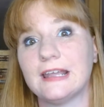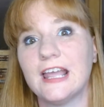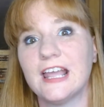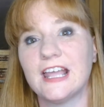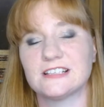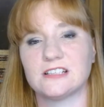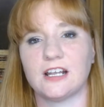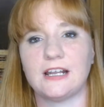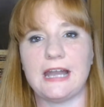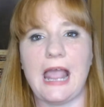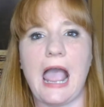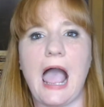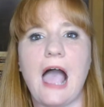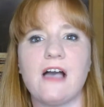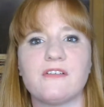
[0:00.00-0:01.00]
He's not going to
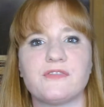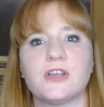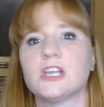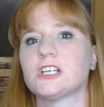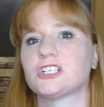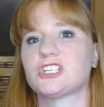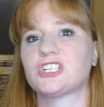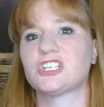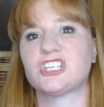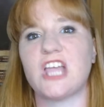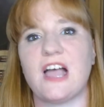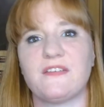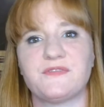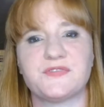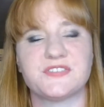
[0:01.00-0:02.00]
have
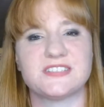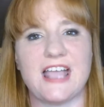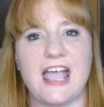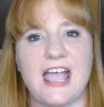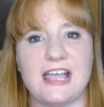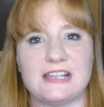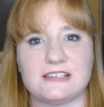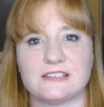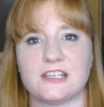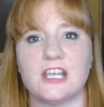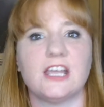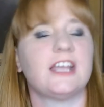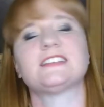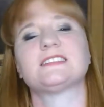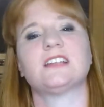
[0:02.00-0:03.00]
chefs, and
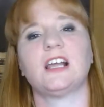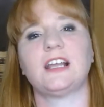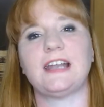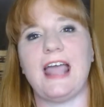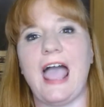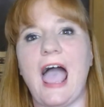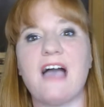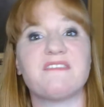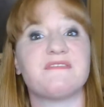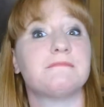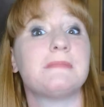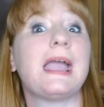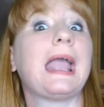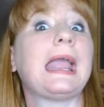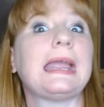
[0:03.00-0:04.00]
he's not going to have
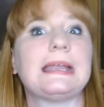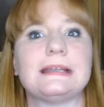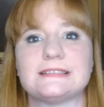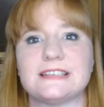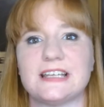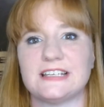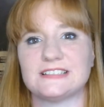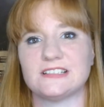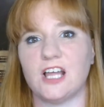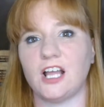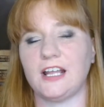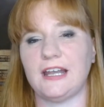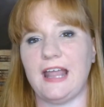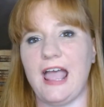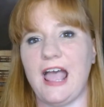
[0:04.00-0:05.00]
maids, and he's not
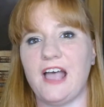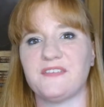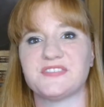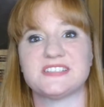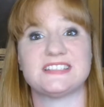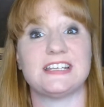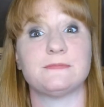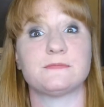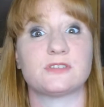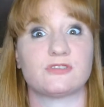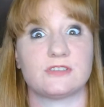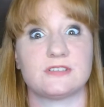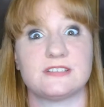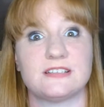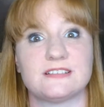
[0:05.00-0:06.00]
going to have
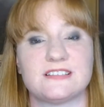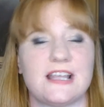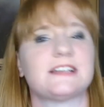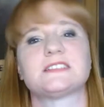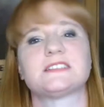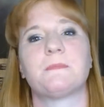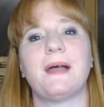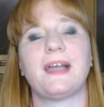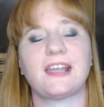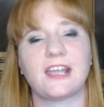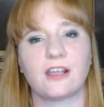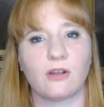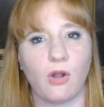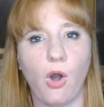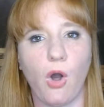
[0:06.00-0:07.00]
seamstresses at his beck and
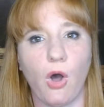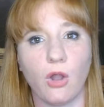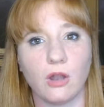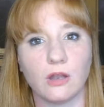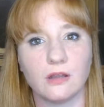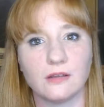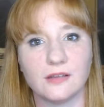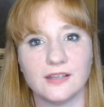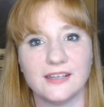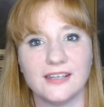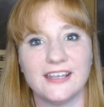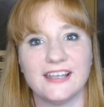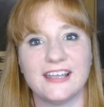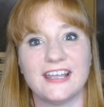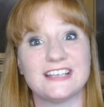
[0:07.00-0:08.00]
call.
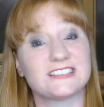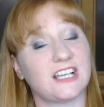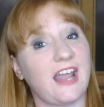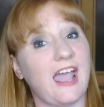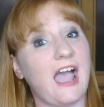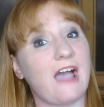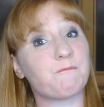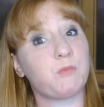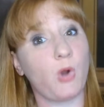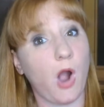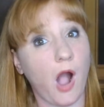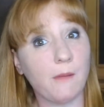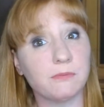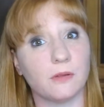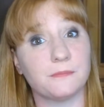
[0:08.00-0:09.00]
He's going to have
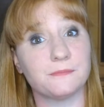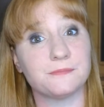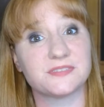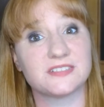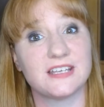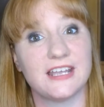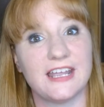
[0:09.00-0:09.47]
problems.